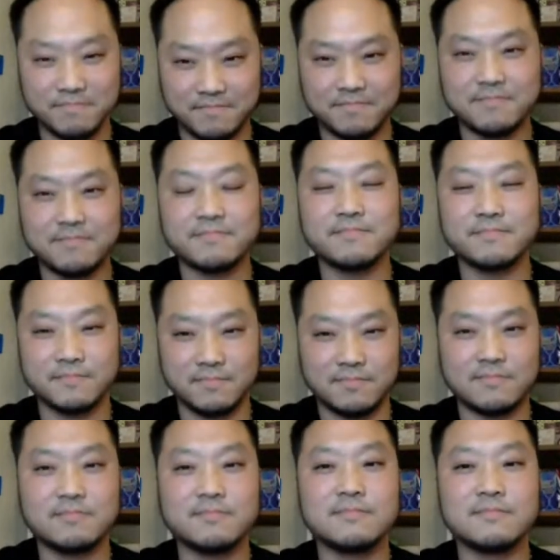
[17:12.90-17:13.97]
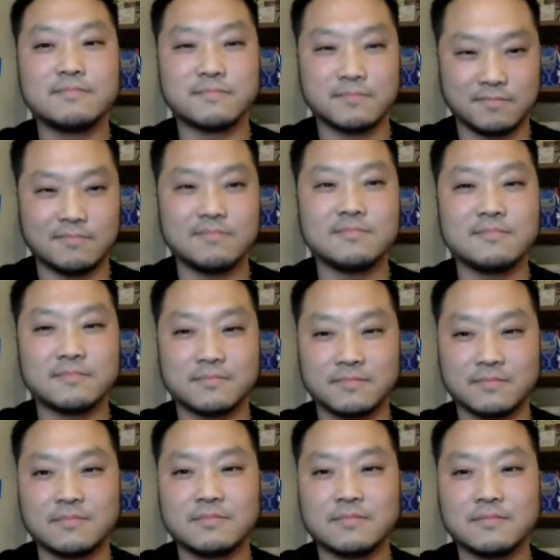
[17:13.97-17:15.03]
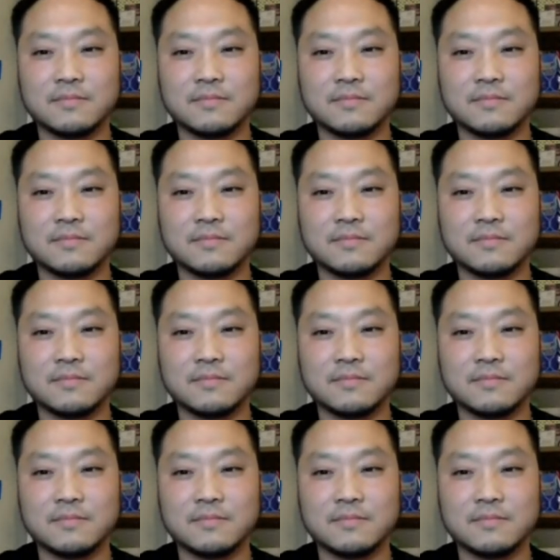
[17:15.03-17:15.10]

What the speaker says: Randy, welcome in. Appreciate you being in here.